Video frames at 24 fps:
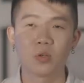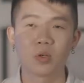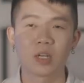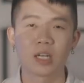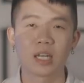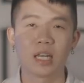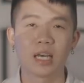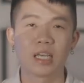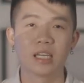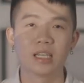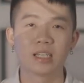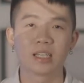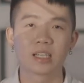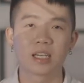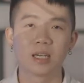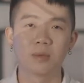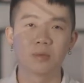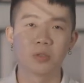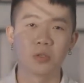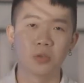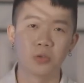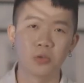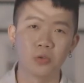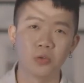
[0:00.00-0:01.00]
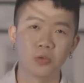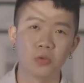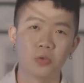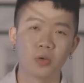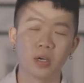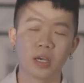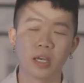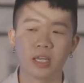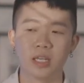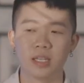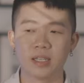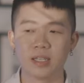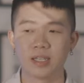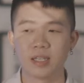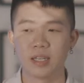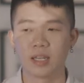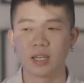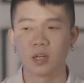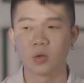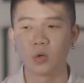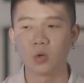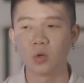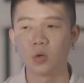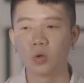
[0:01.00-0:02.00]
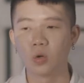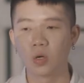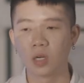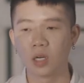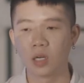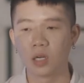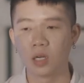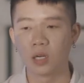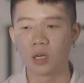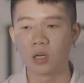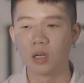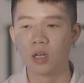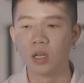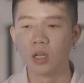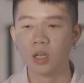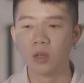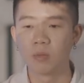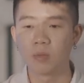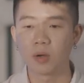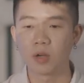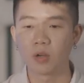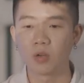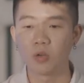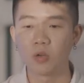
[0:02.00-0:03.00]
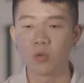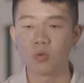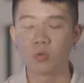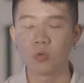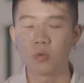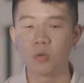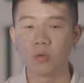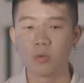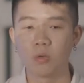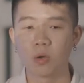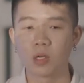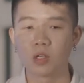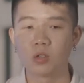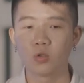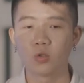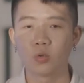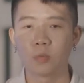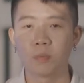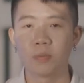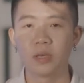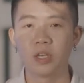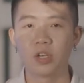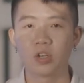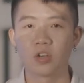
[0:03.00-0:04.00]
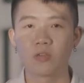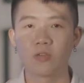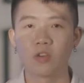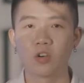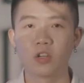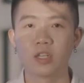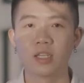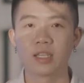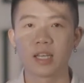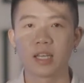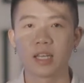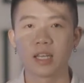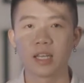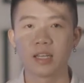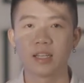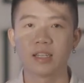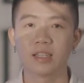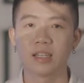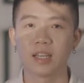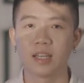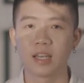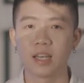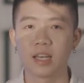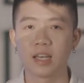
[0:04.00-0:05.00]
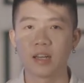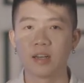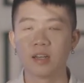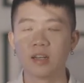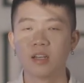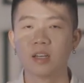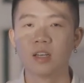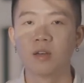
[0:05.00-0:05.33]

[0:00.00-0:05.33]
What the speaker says: clients come to you and they say like, but we want you to pitch for this and that.